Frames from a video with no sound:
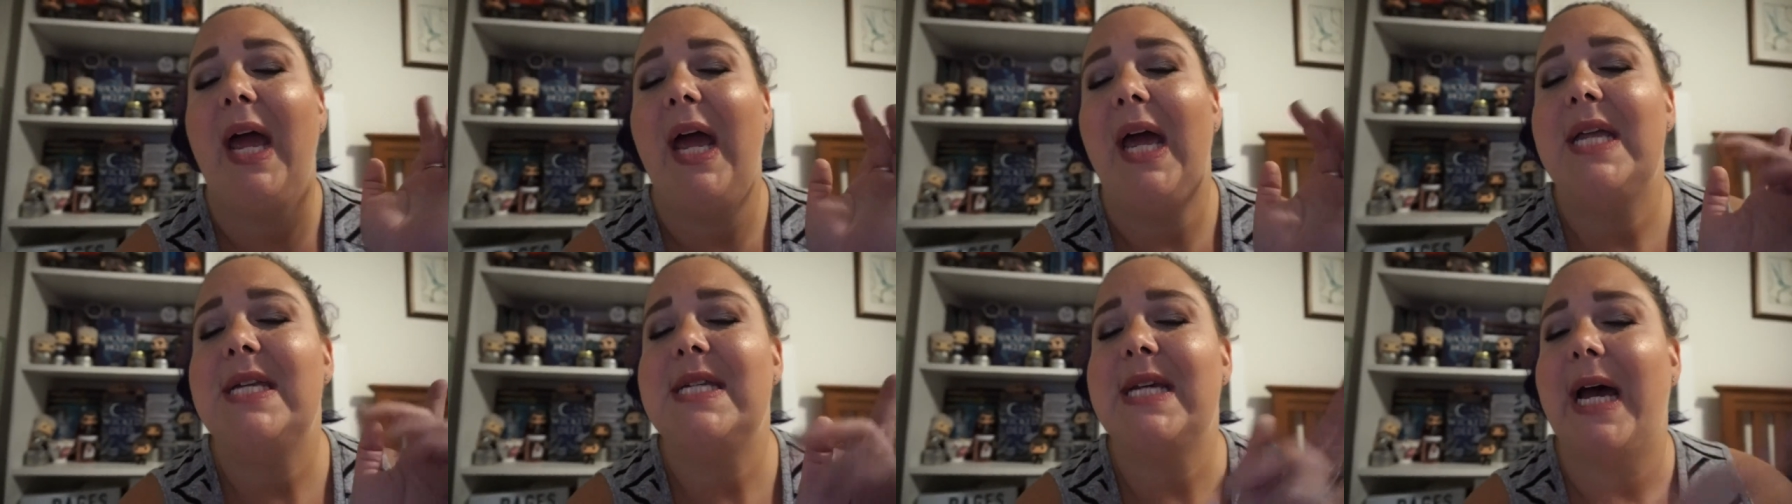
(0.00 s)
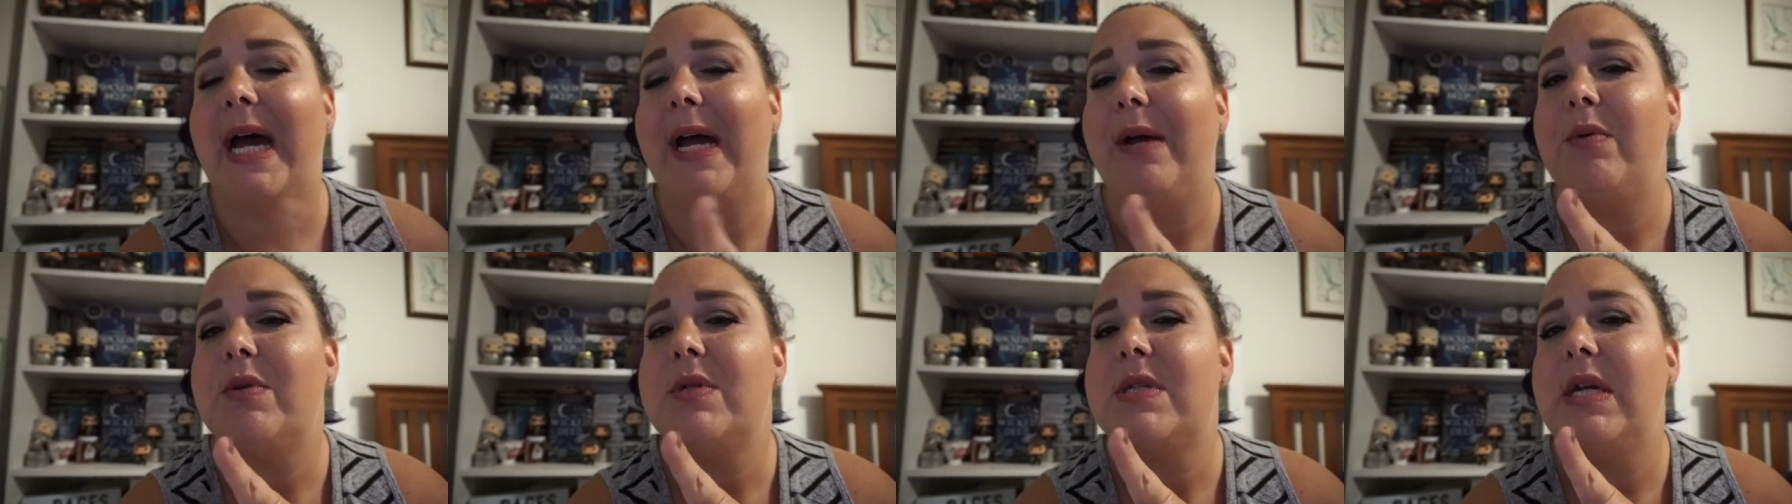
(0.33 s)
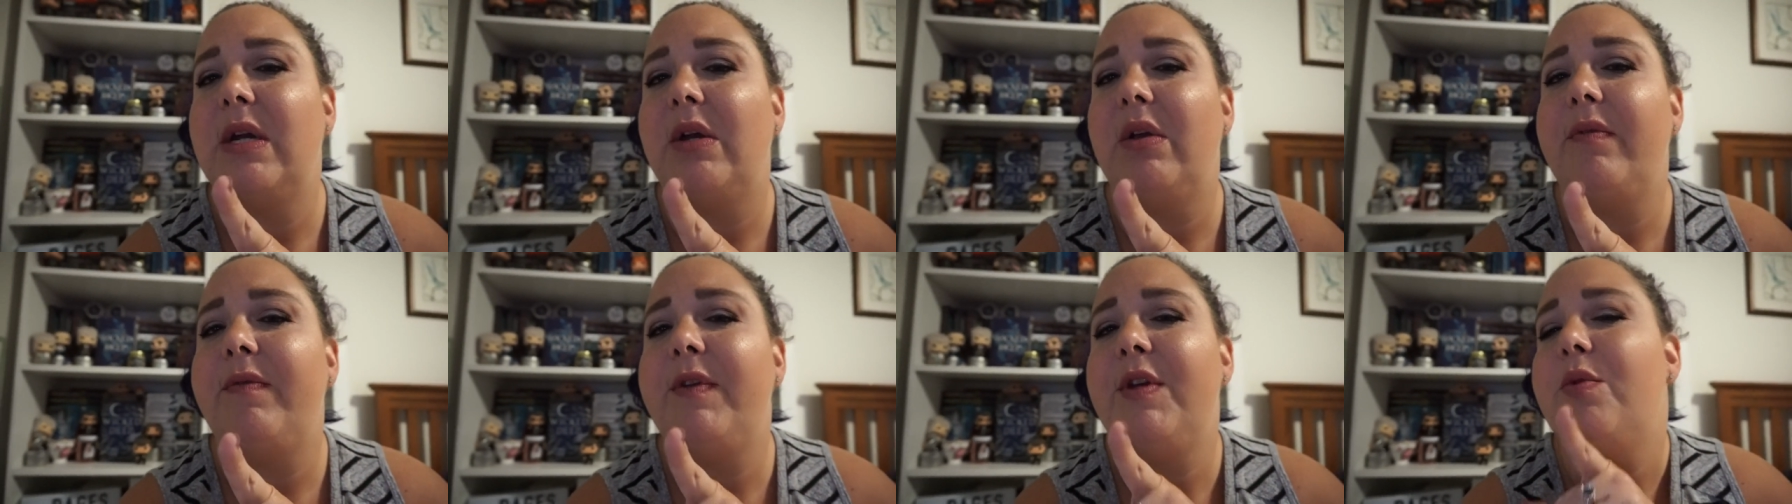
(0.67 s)
and I will
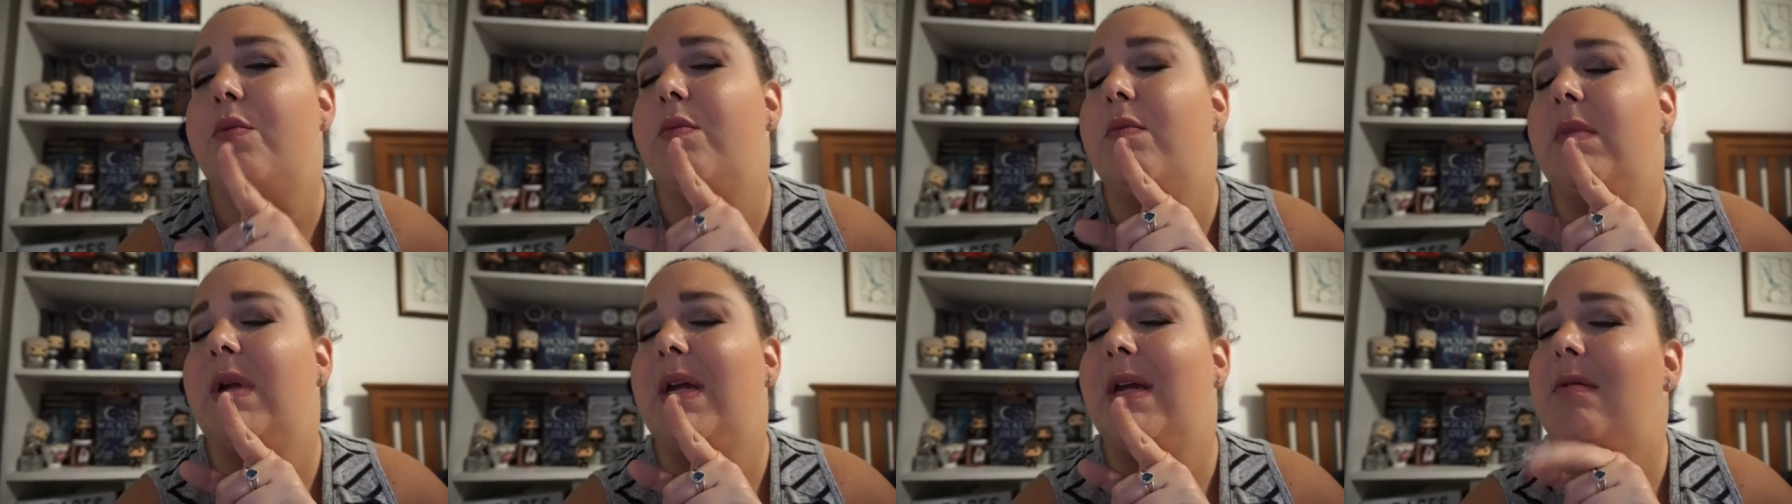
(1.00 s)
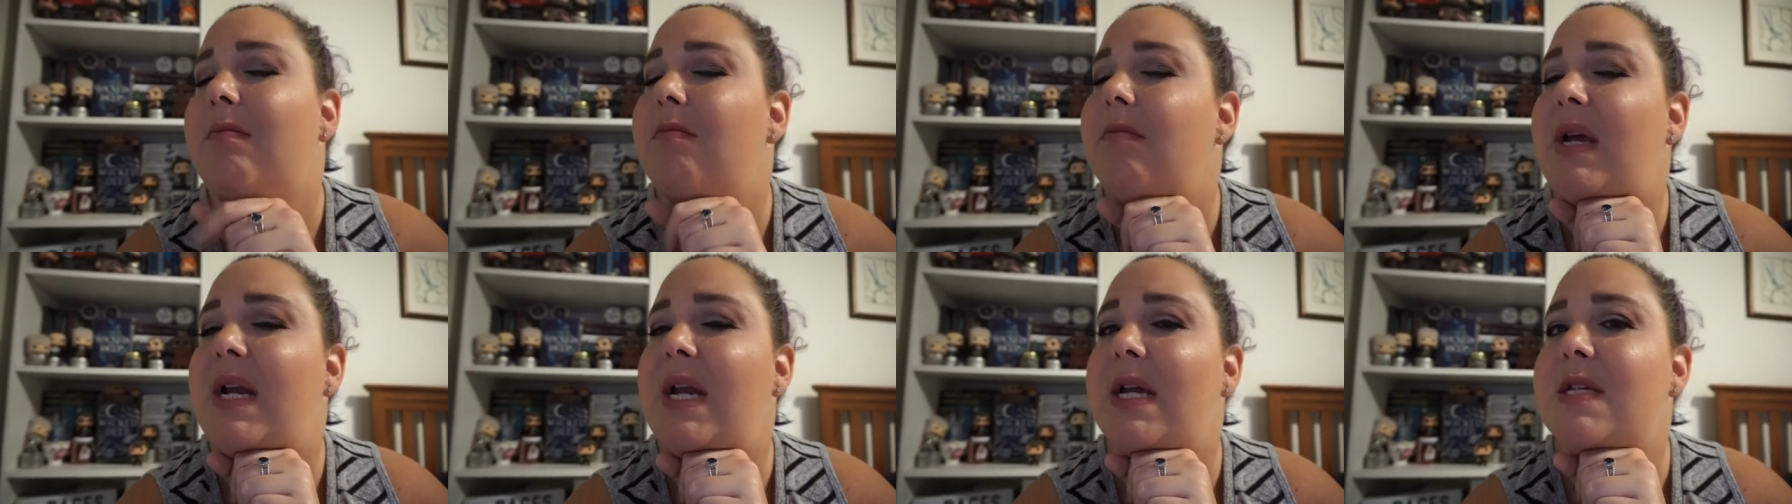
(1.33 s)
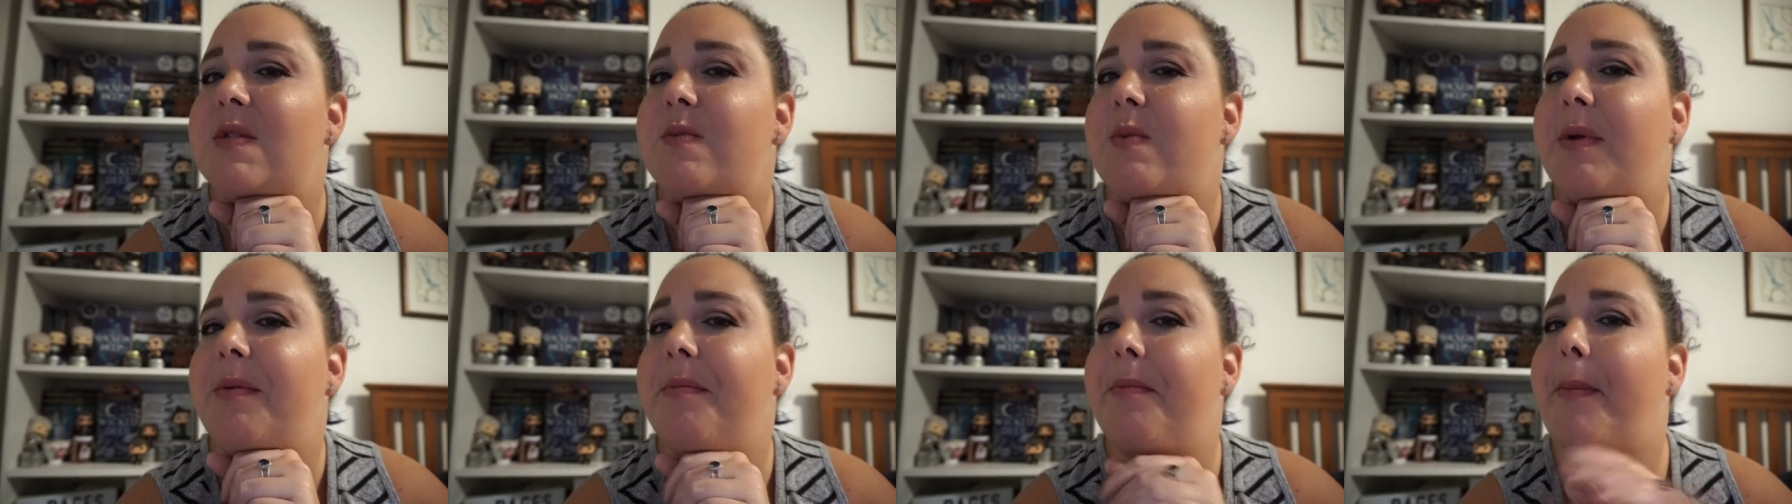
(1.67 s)
see all of you in my
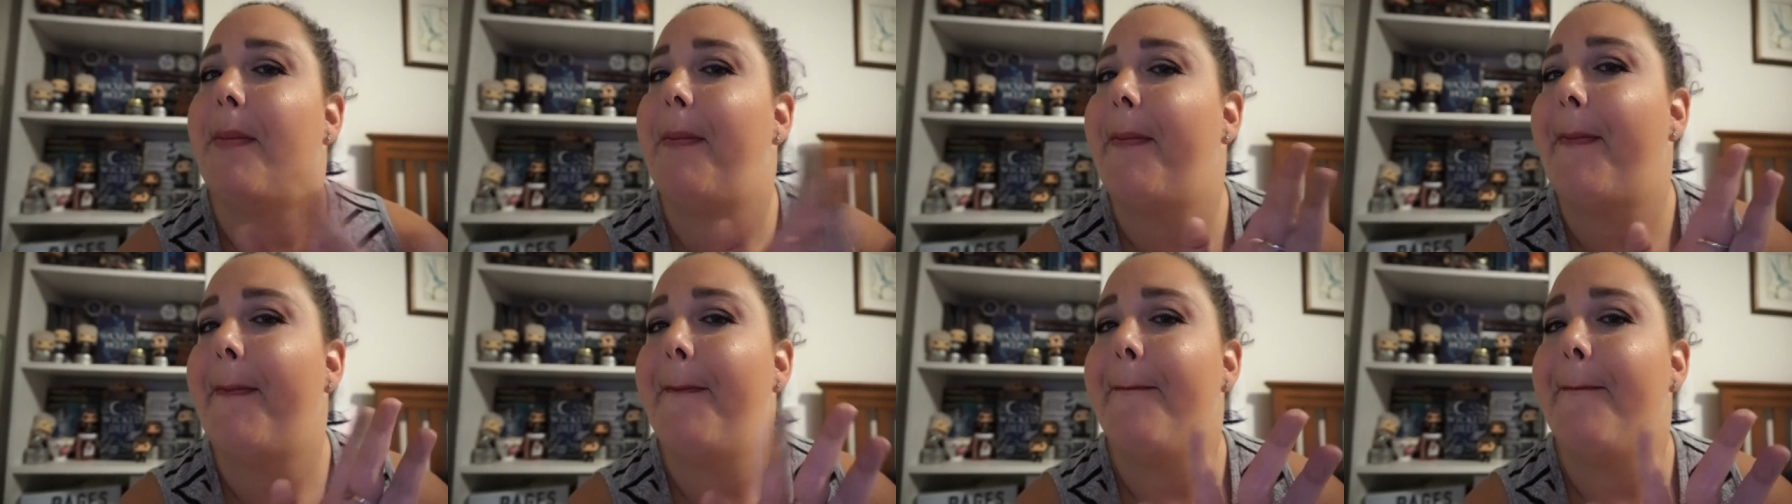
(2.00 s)
next one.